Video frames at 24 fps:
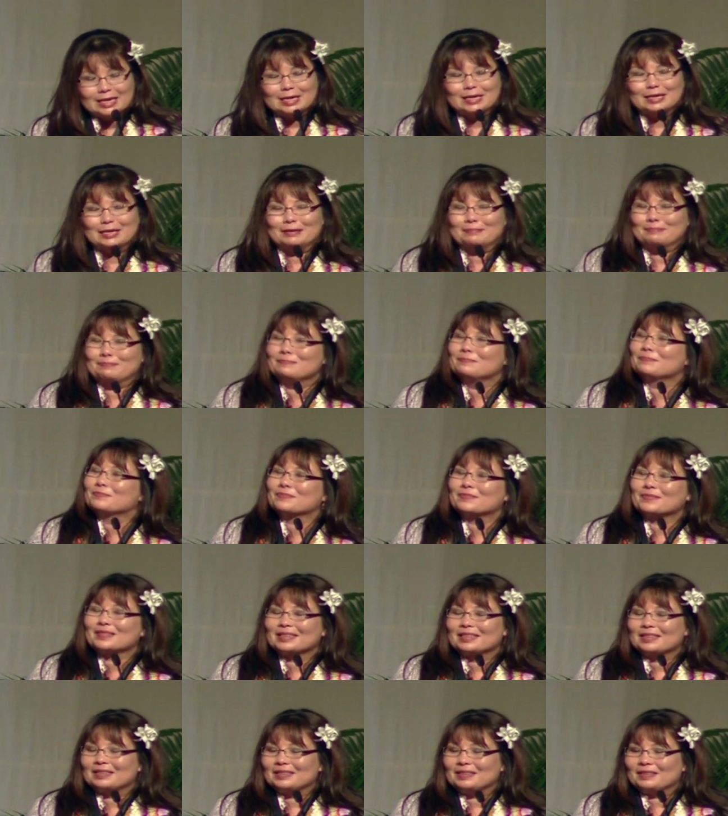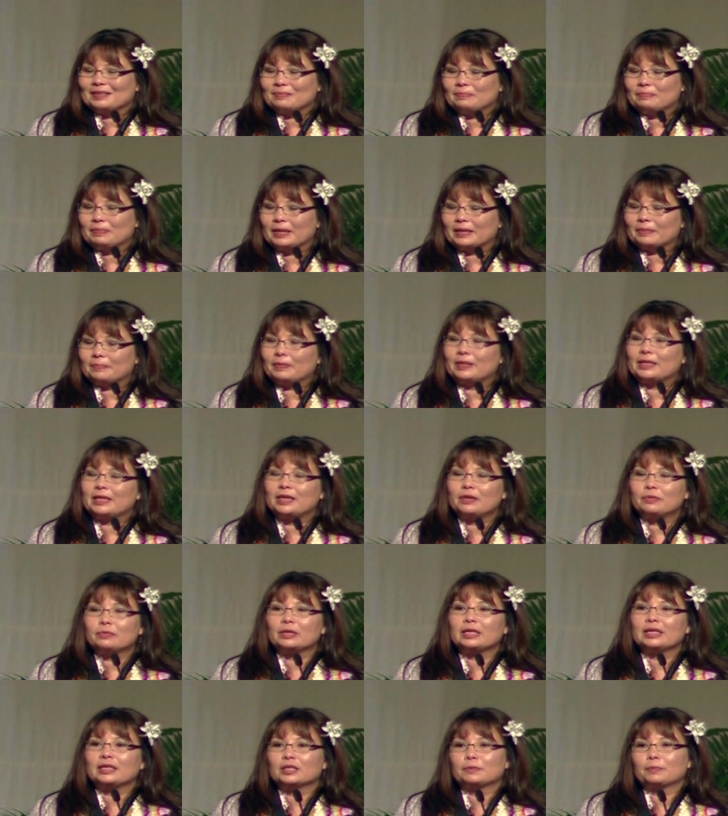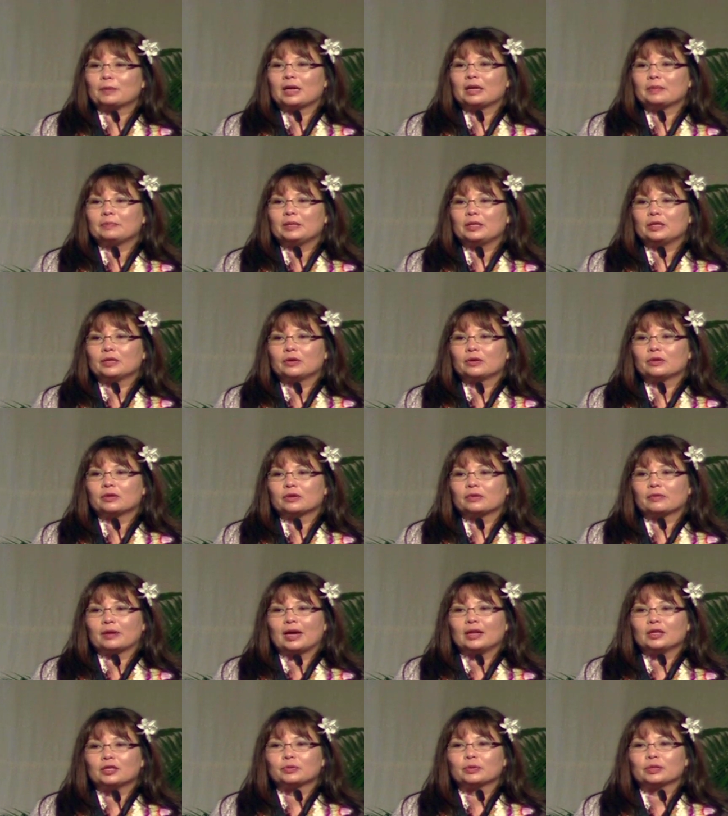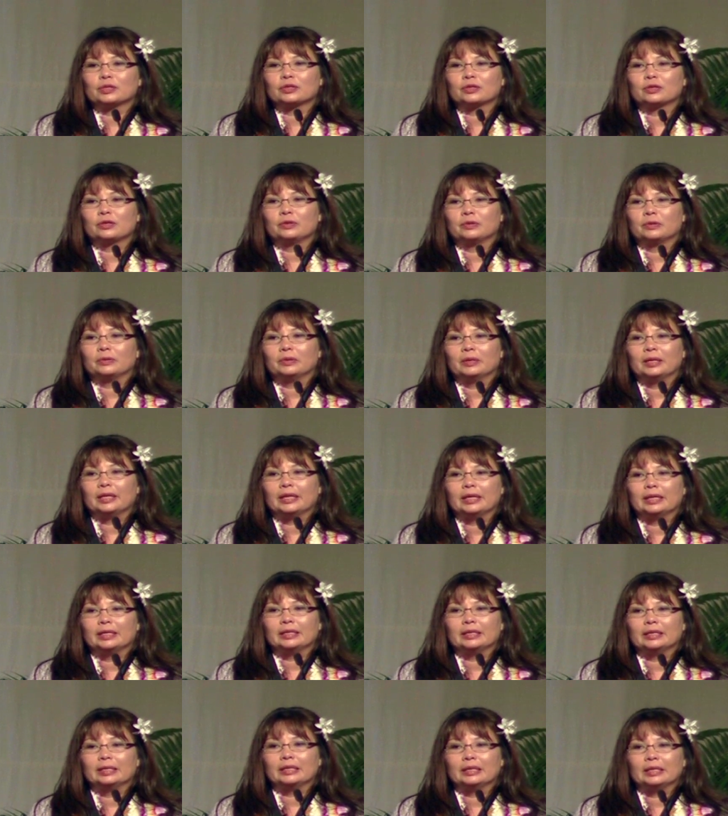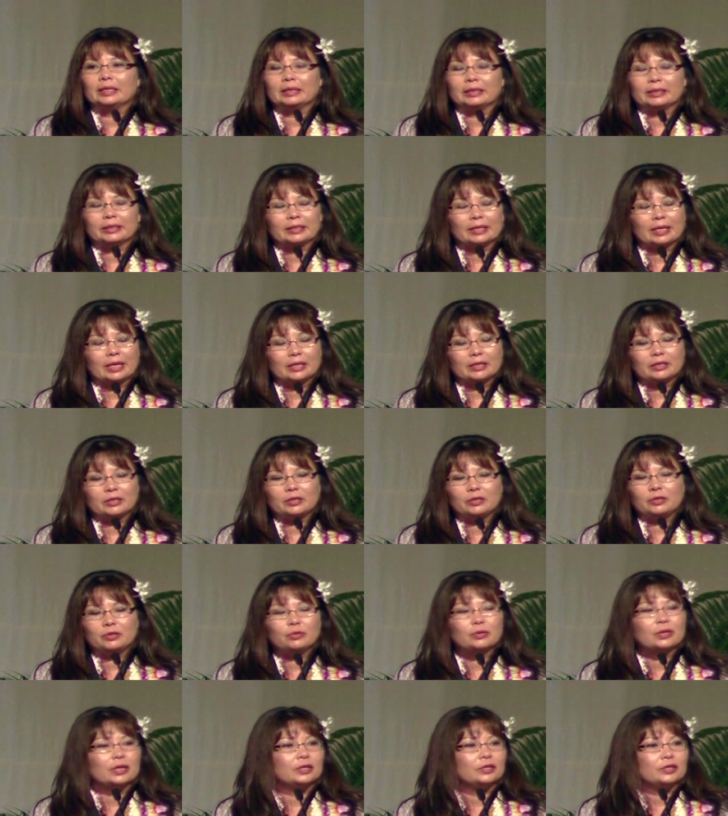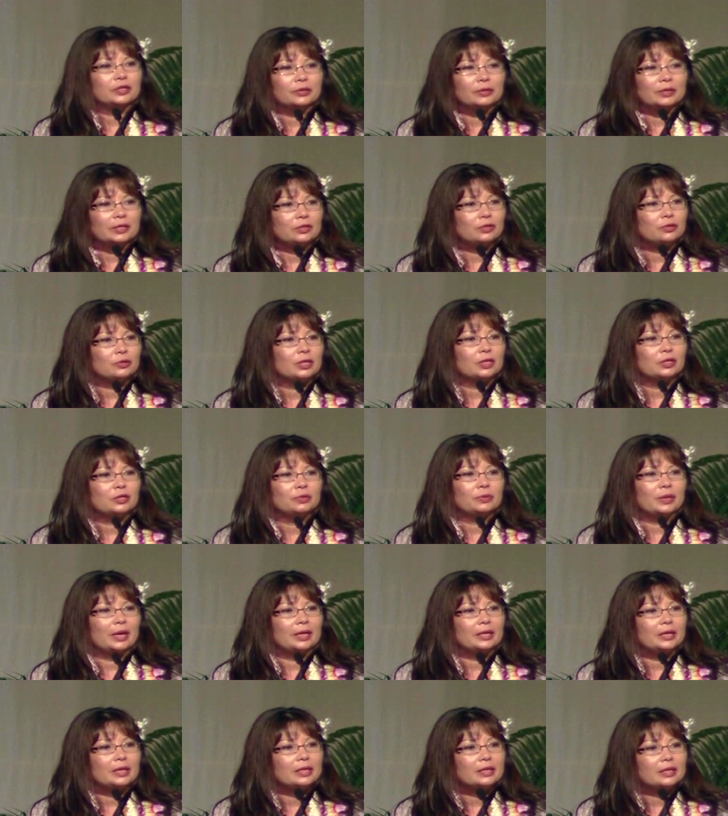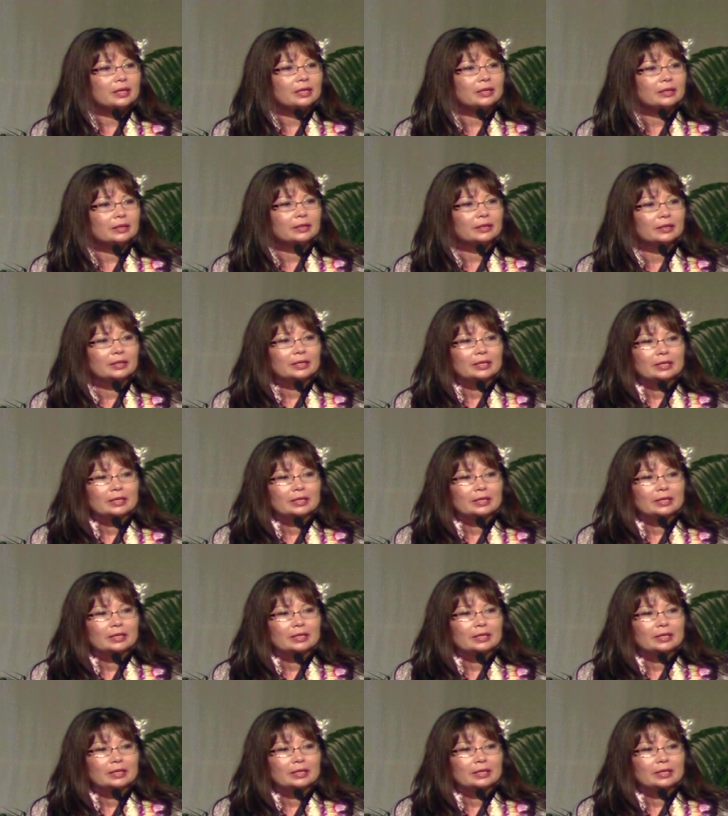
But it really inspired me to go to graduate school, and said, you can do it, you can do anything.